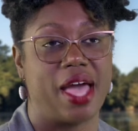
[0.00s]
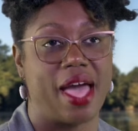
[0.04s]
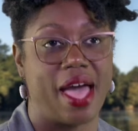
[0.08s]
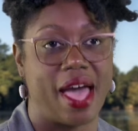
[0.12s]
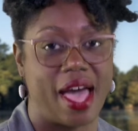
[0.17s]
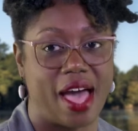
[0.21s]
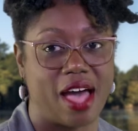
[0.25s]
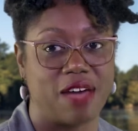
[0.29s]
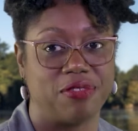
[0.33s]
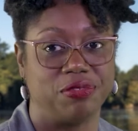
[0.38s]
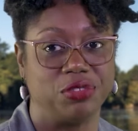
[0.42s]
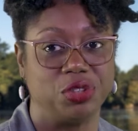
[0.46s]

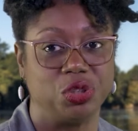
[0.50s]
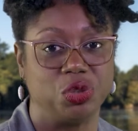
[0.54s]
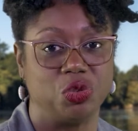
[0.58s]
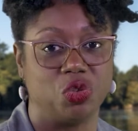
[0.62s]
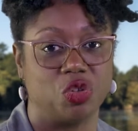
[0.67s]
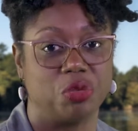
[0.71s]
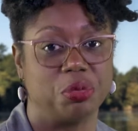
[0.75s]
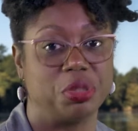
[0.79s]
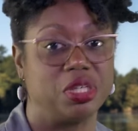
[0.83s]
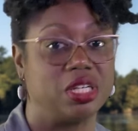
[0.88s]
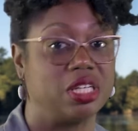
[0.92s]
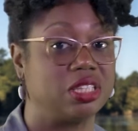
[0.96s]
have to
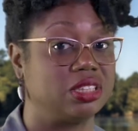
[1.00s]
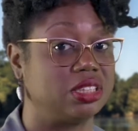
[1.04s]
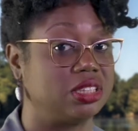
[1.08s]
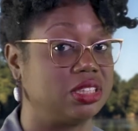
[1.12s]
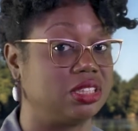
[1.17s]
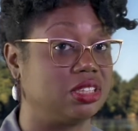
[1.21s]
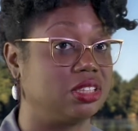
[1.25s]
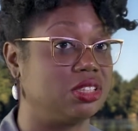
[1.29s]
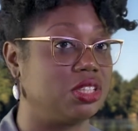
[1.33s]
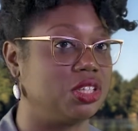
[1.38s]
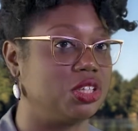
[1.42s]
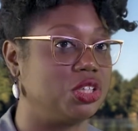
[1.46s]
or because
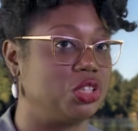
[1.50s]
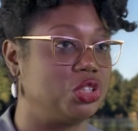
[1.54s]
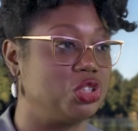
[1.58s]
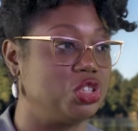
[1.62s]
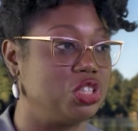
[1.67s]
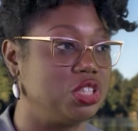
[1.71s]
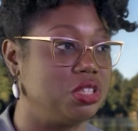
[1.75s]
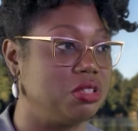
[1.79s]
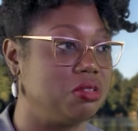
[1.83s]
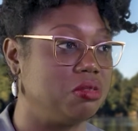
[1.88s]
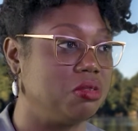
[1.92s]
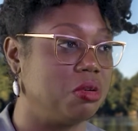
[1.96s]
it's
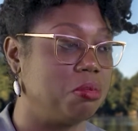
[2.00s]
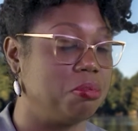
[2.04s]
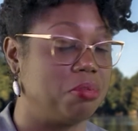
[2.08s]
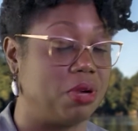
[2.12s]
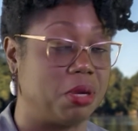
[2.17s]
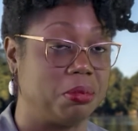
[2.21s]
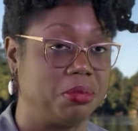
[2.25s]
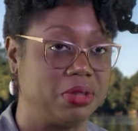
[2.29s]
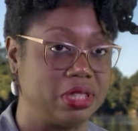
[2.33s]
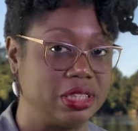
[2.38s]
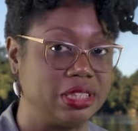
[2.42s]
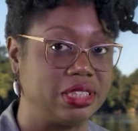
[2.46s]
good
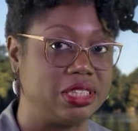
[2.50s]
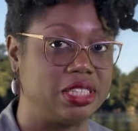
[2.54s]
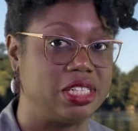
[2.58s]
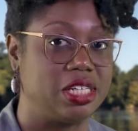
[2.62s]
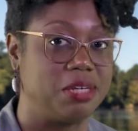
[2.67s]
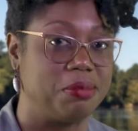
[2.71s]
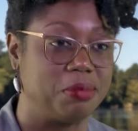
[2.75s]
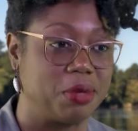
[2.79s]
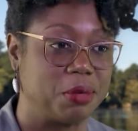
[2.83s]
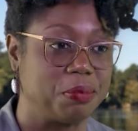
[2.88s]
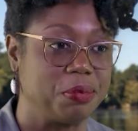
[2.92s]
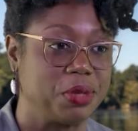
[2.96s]

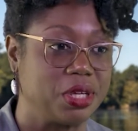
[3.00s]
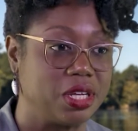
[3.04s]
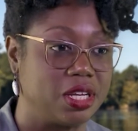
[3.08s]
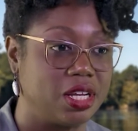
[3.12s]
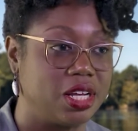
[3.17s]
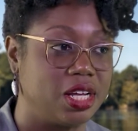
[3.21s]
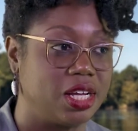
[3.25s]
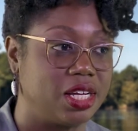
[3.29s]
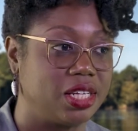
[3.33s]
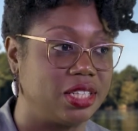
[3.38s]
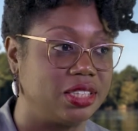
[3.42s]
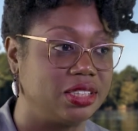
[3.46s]
publicity, but
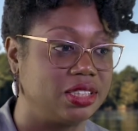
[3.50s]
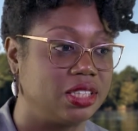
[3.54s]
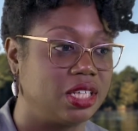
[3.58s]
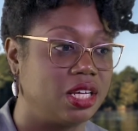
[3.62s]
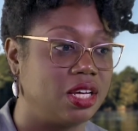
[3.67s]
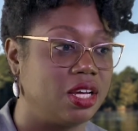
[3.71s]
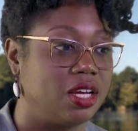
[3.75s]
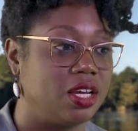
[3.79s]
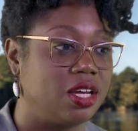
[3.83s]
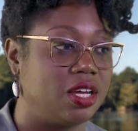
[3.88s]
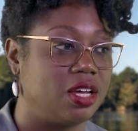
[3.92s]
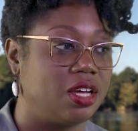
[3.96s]
because
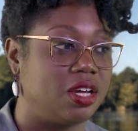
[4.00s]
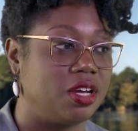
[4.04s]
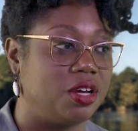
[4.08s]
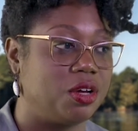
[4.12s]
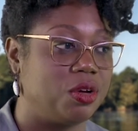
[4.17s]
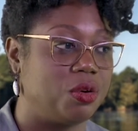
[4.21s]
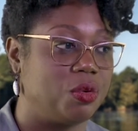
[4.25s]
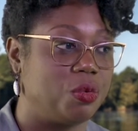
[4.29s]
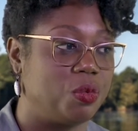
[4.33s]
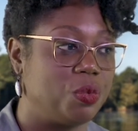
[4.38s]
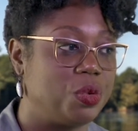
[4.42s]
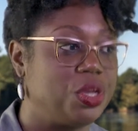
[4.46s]

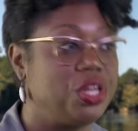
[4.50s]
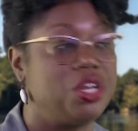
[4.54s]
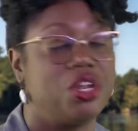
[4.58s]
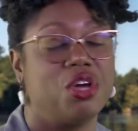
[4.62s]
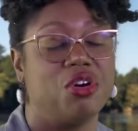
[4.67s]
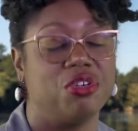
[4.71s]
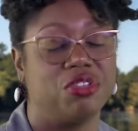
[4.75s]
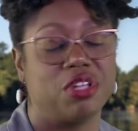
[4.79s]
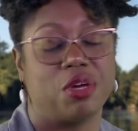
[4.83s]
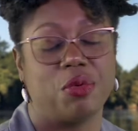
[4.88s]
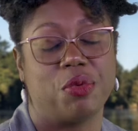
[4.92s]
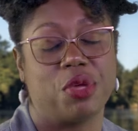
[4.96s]
we
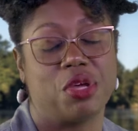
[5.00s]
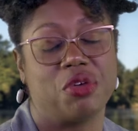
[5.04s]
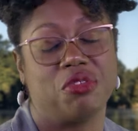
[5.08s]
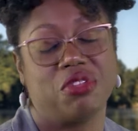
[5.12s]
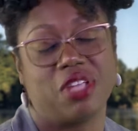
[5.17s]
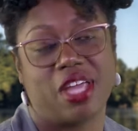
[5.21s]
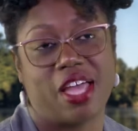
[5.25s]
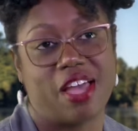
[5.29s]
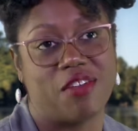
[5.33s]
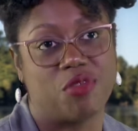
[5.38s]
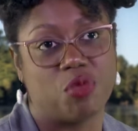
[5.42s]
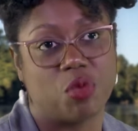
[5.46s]
know that we
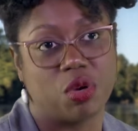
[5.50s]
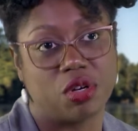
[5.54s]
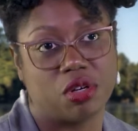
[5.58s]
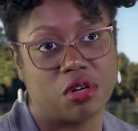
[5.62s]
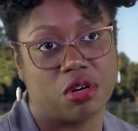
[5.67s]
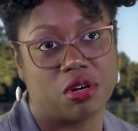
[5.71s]
only have one